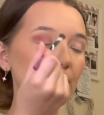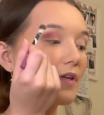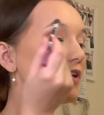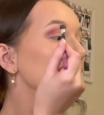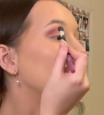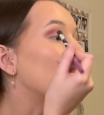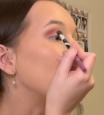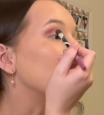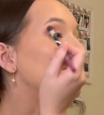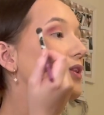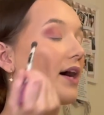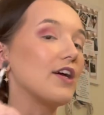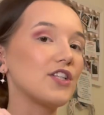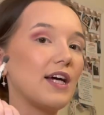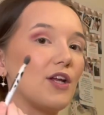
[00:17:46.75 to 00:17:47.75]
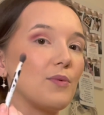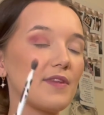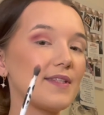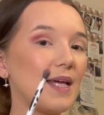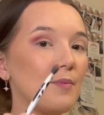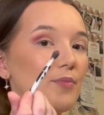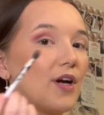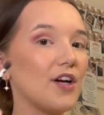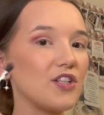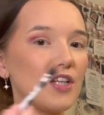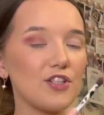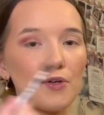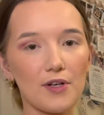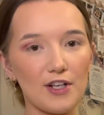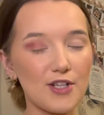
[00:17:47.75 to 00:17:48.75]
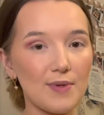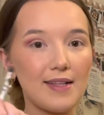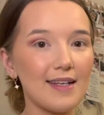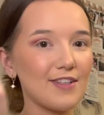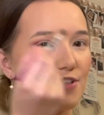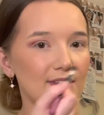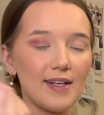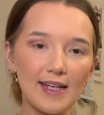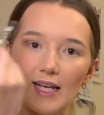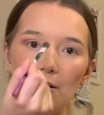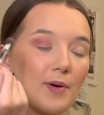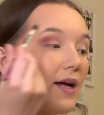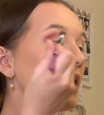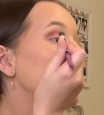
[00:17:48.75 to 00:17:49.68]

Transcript: you know, where you put the eyeshadow with the same brush, it's not going to do anything. It's just going to keep